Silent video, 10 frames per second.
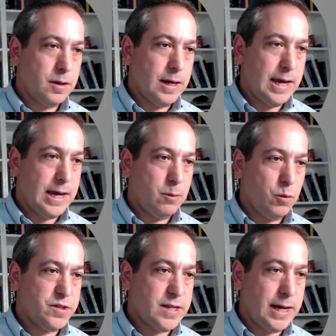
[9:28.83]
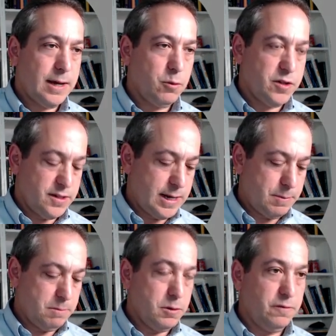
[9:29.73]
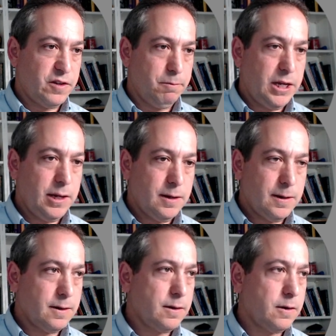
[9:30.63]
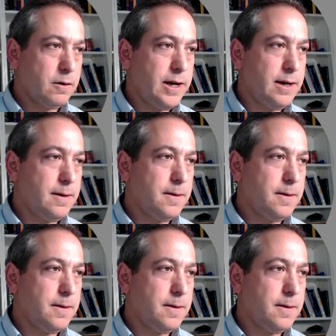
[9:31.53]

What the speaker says: And we'll just name it move to B. Great.